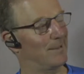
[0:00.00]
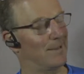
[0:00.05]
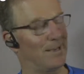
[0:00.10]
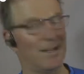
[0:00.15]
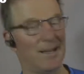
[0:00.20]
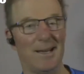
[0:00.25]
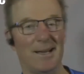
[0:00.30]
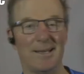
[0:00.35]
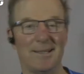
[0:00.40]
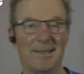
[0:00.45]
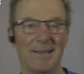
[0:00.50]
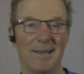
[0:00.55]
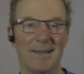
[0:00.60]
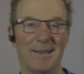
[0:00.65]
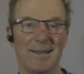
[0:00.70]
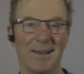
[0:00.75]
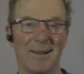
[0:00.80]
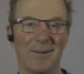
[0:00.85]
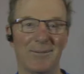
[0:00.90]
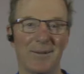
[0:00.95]
hey, take
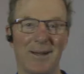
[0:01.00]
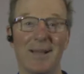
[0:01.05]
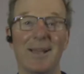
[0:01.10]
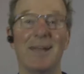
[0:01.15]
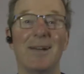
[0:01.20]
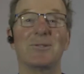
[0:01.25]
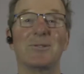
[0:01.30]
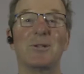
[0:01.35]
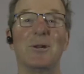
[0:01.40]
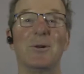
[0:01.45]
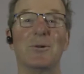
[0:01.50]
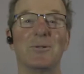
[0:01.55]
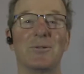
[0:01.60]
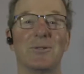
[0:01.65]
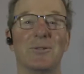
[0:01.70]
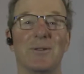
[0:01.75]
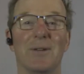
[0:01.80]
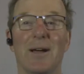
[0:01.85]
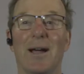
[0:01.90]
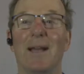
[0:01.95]
care. I got
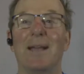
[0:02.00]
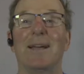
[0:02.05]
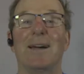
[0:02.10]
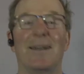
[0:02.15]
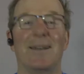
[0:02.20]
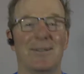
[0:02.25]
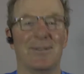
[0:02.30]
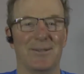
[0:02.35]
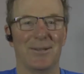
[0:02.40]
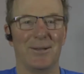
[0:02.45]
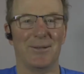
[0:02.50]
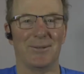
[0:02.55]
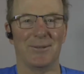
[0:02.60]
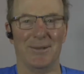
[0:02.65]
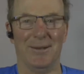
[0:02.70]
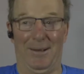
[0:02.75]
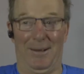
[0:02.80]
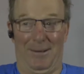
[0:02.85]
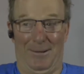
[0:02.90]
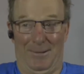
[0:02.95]
chosen. I got
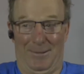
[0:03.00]
exalted.